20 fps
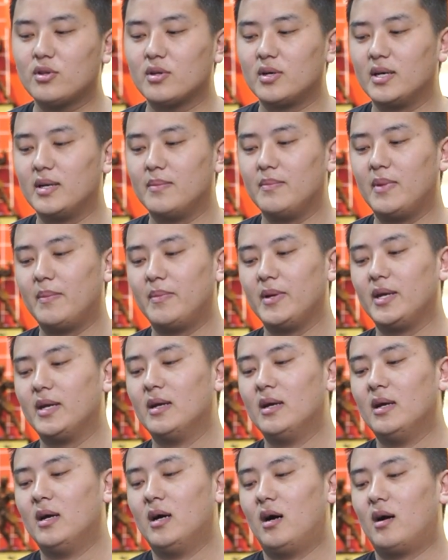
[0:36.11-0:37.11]
And maybe
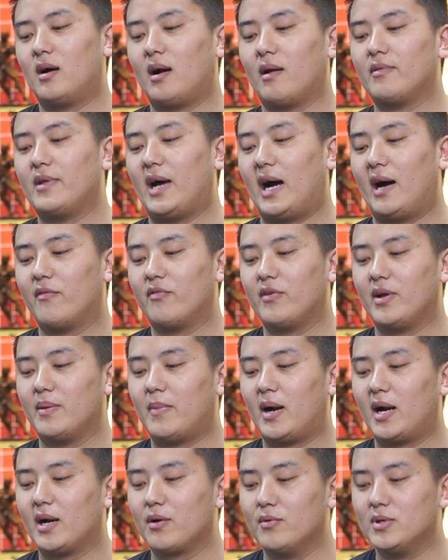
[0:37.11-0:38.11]
around the halfway
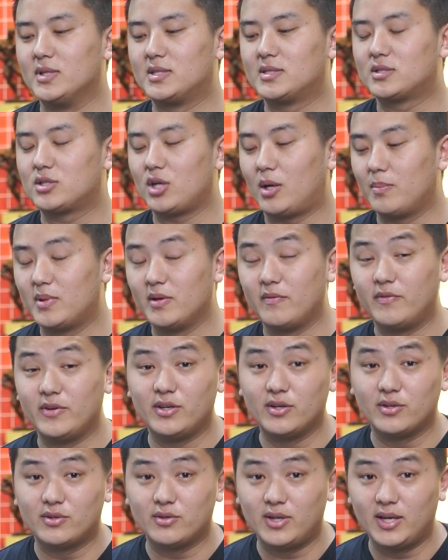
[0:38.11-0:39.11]
mark we'll stop the
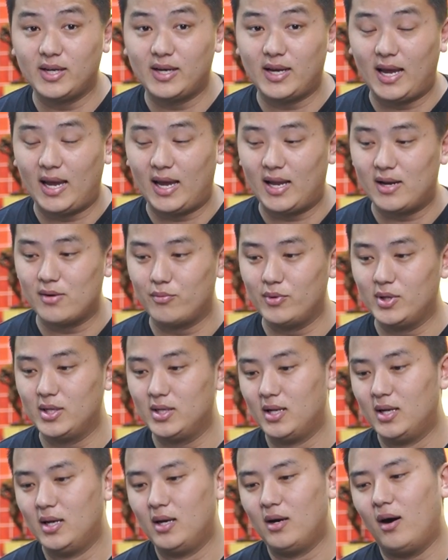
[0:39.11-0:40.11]
video today and
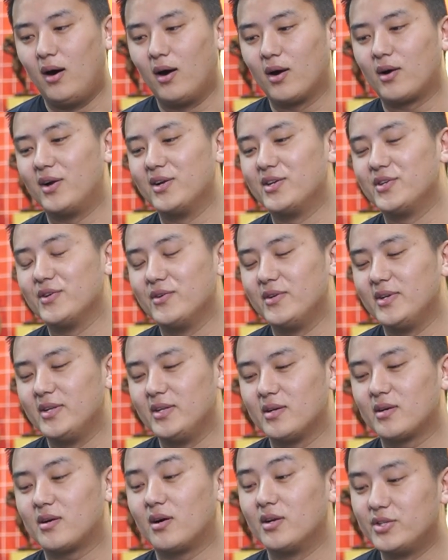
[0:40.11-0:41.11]
we'll
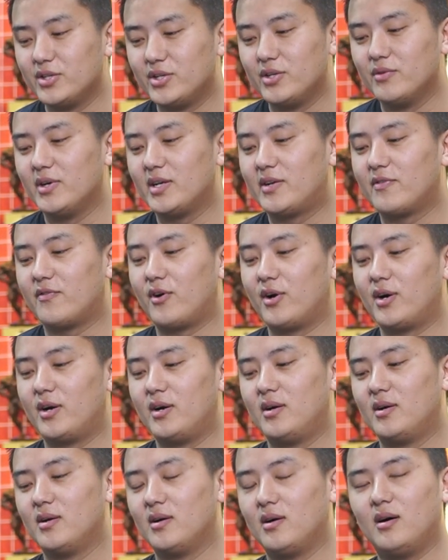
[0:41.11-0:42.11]
continue it
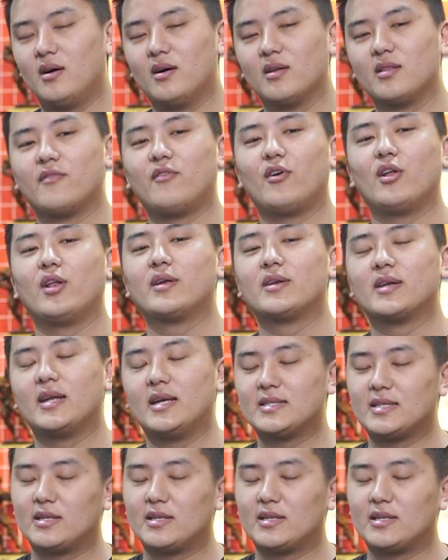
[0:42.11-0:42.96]
for the following days.